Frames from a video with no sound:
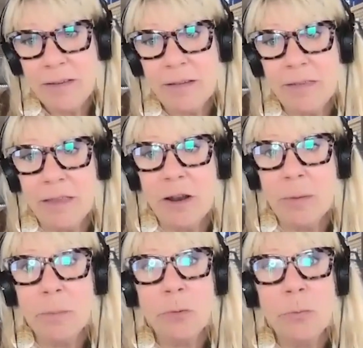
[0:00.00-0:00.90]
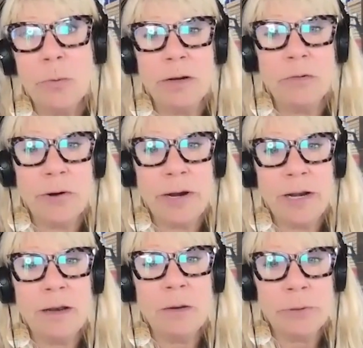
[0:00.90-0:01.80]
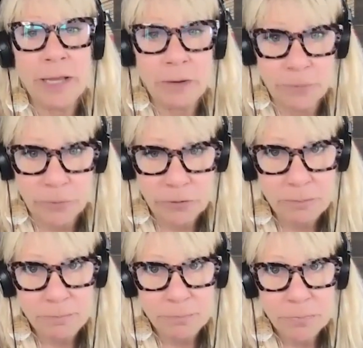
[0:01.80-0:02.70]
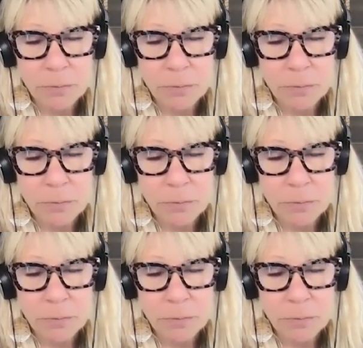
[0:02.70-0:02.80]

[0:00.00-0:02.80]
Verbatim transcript: as the number one rated platform,